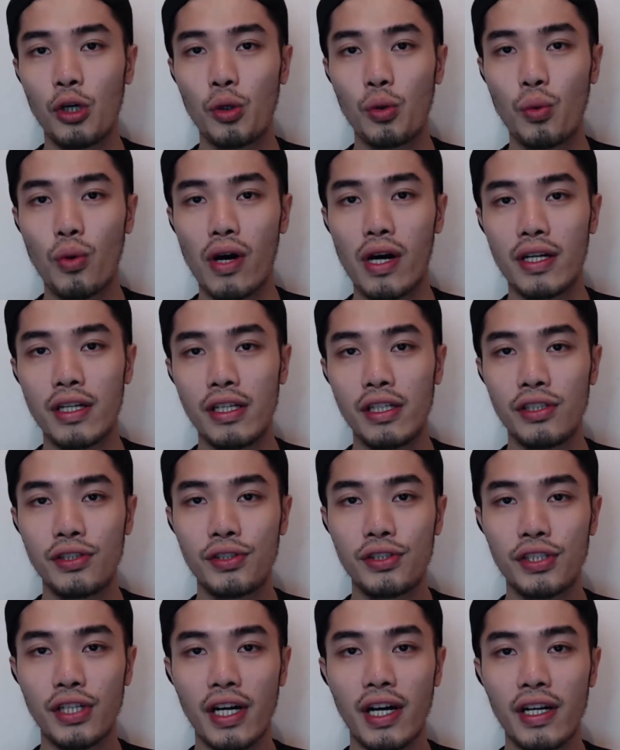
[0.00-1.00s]
One is
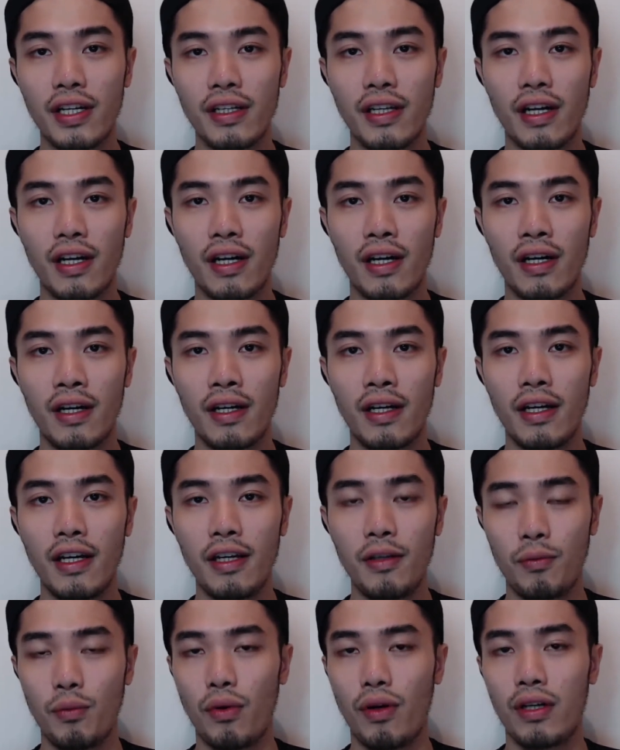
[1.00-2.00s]
China
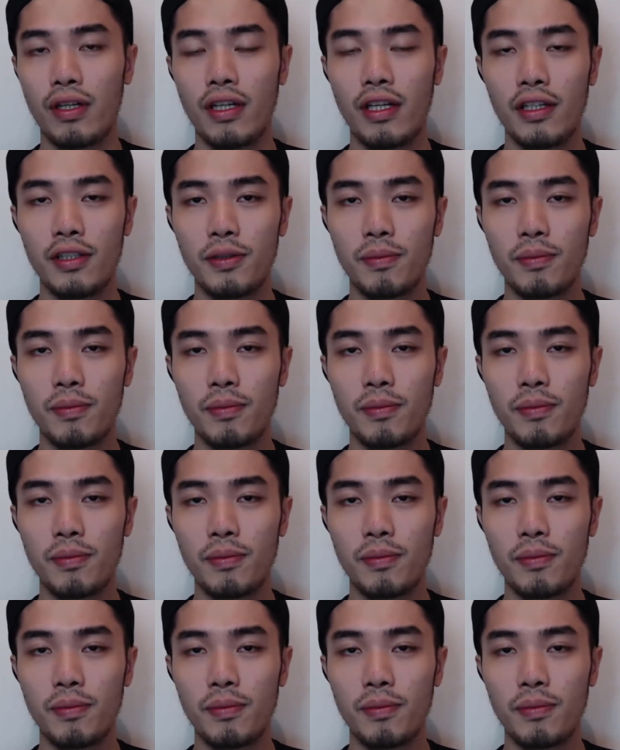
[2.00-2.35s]
and one is